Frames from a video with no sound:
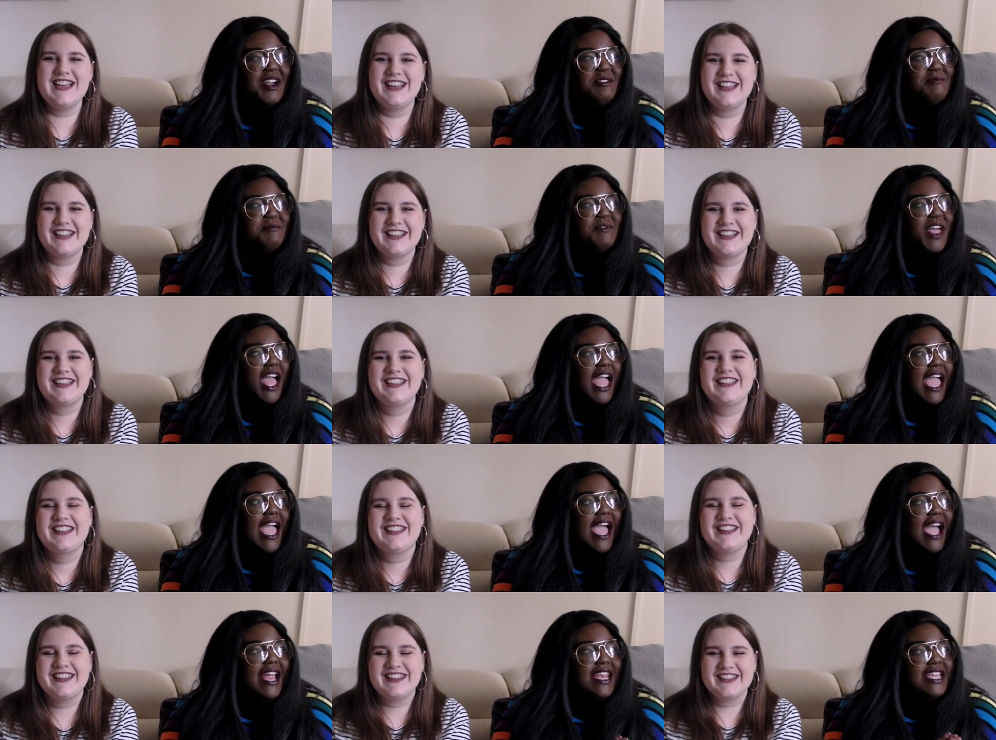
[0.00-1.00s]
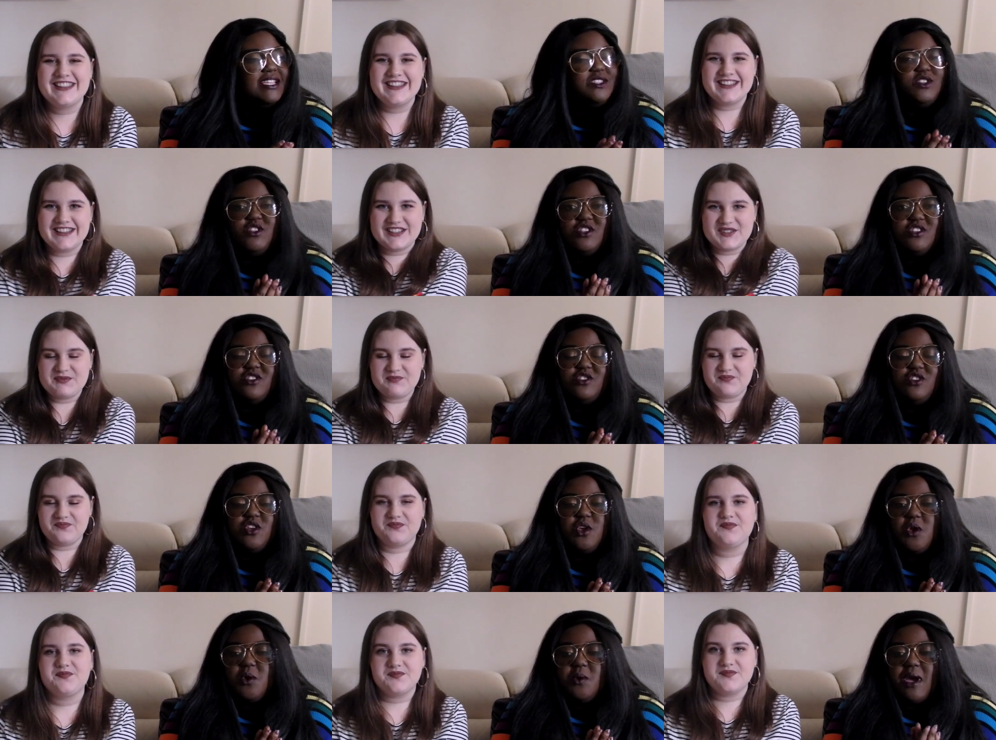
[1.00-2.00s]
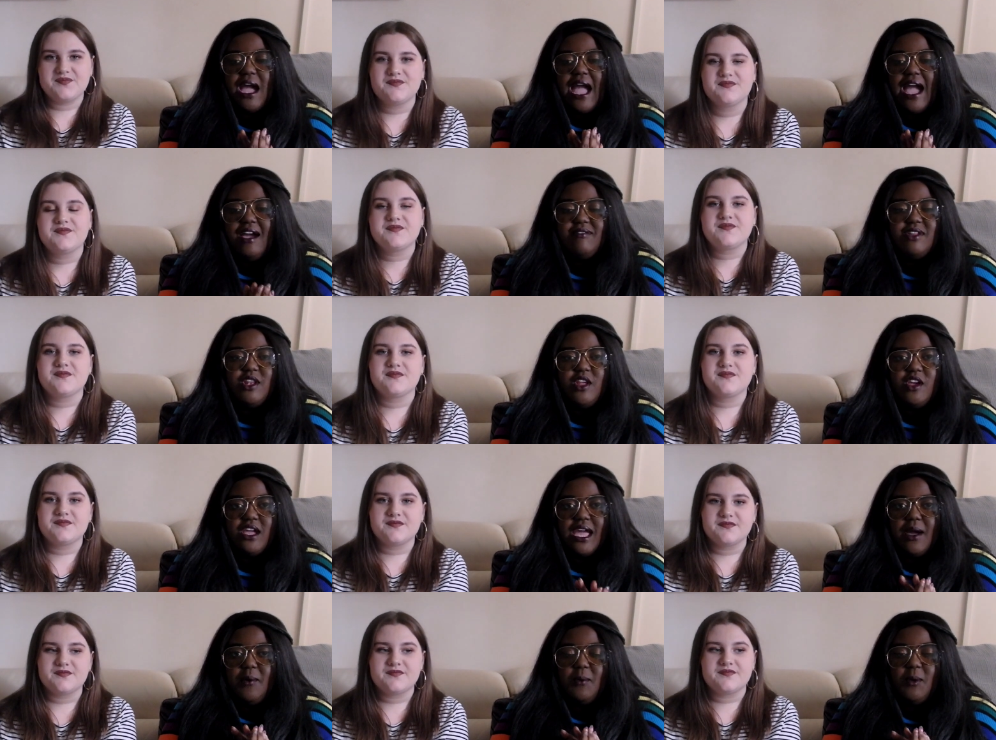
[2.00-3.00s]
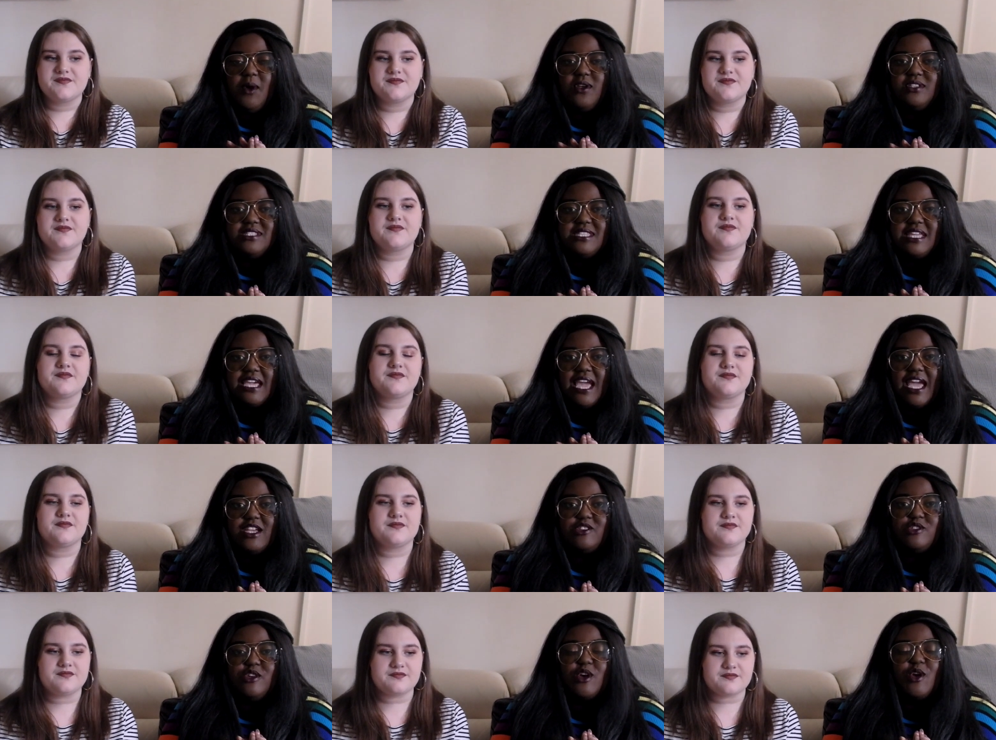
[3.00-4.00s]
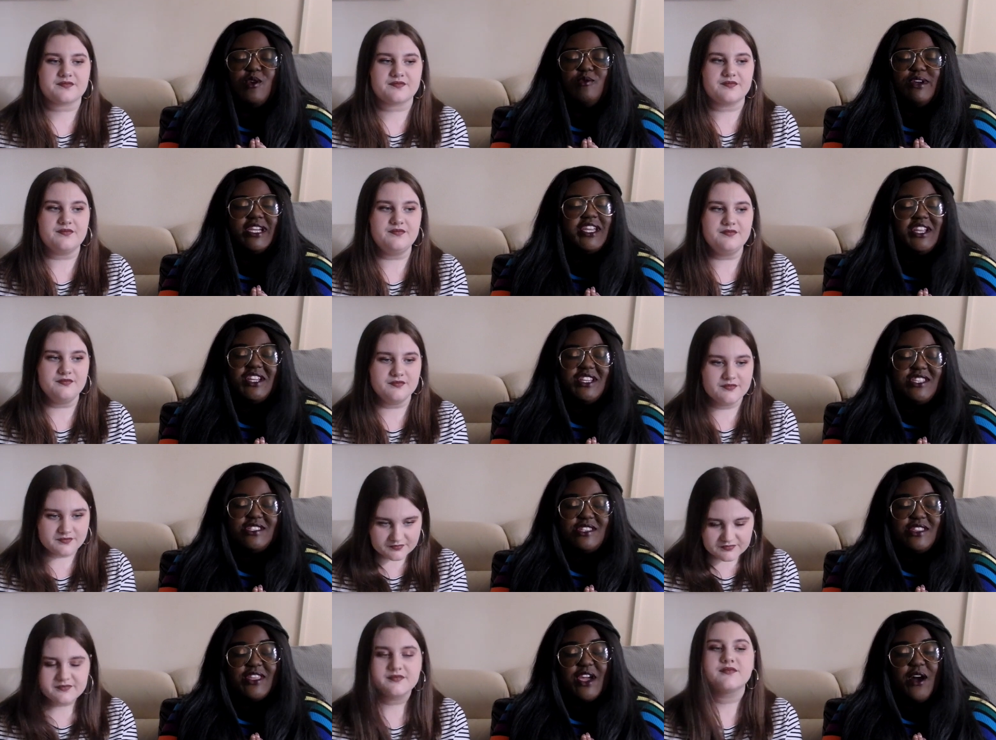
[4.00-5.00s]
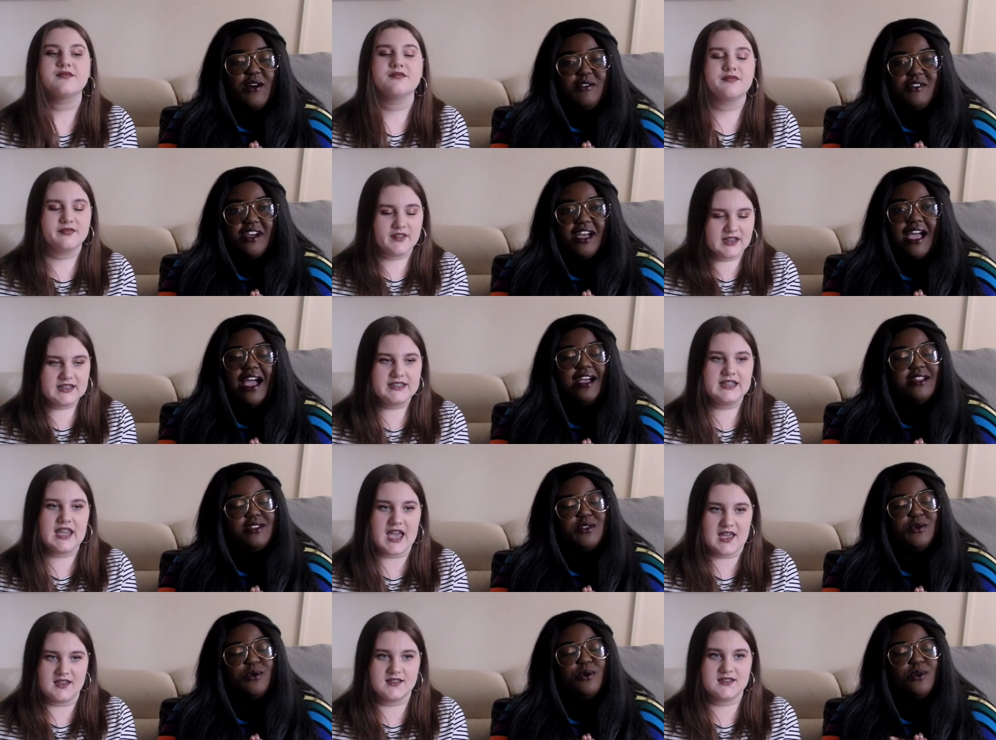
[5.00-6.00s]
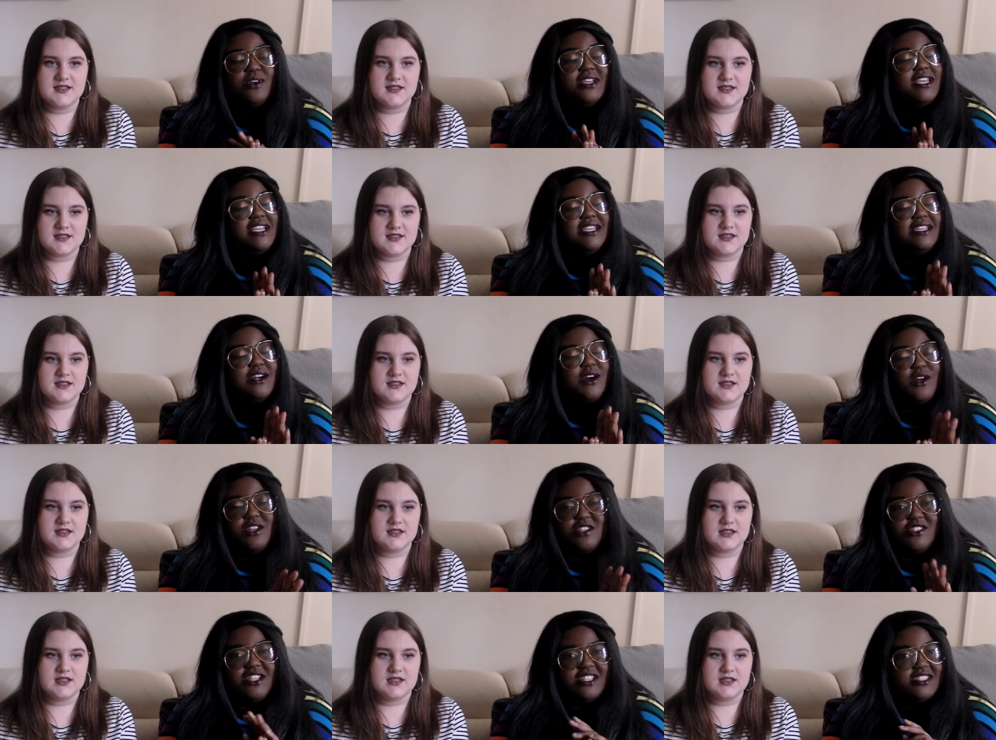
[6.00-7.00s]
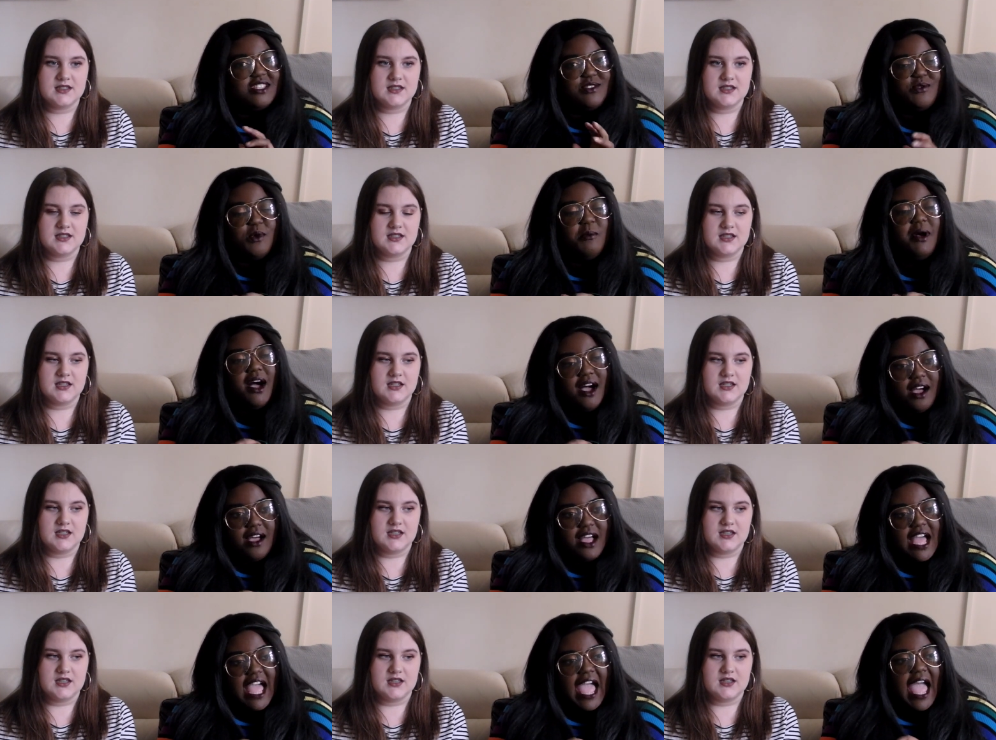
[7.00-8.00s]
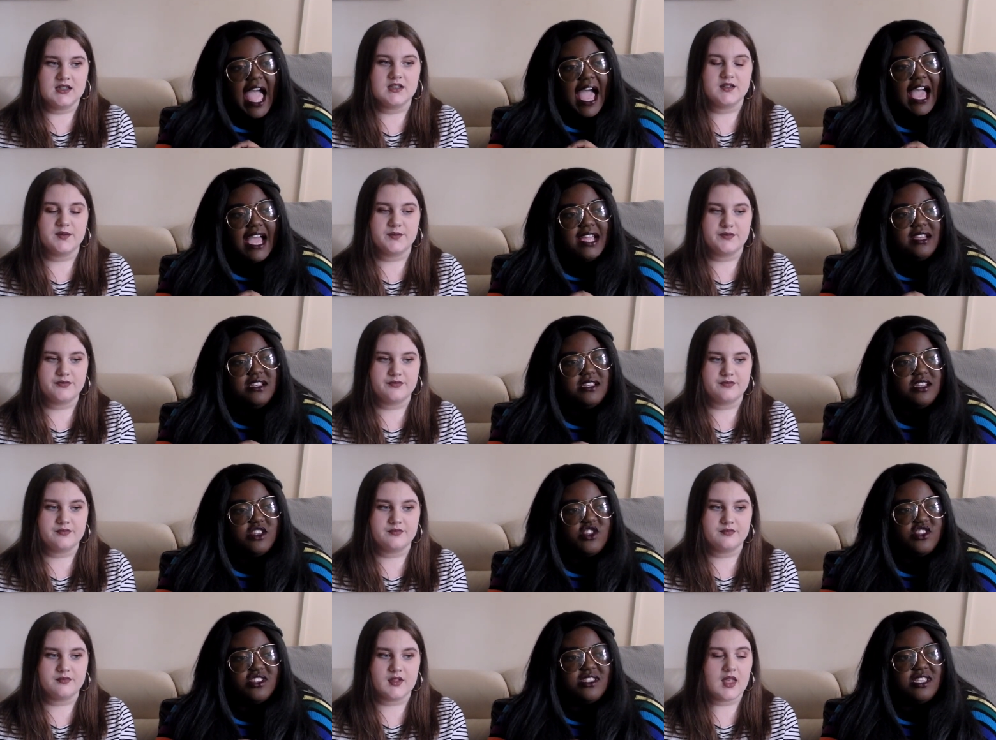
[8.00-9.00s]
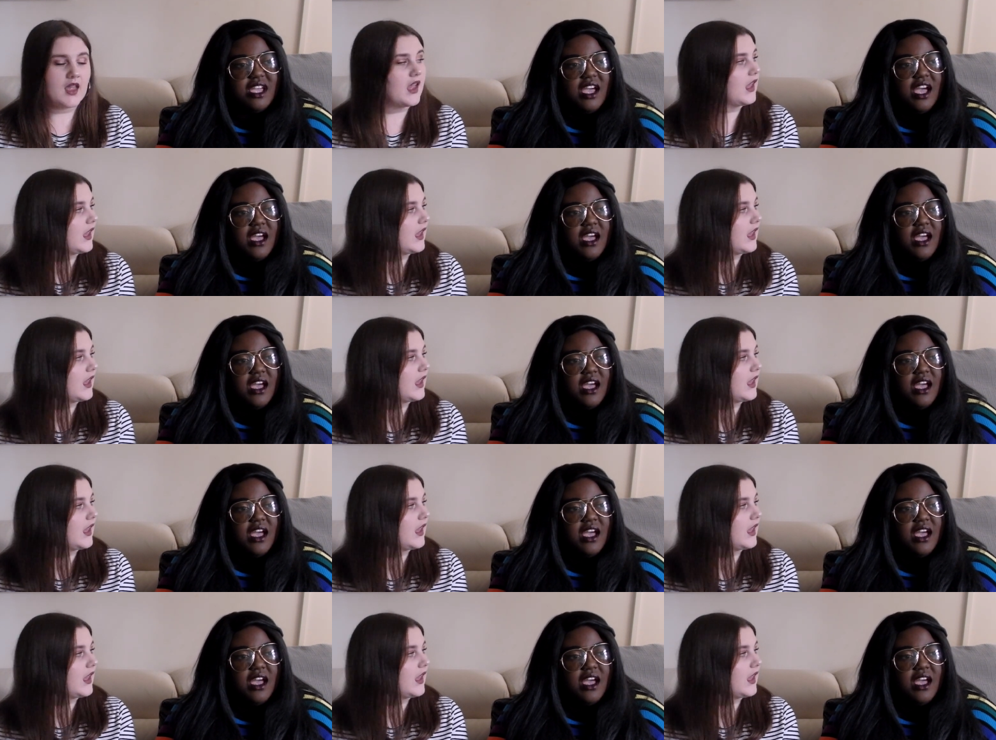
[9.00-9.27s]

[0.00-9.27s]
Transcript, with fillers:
Speaker 1: Um, and it's just to have a look at what the extracurriculars that they offer at yes. your college slash sixth form are, and just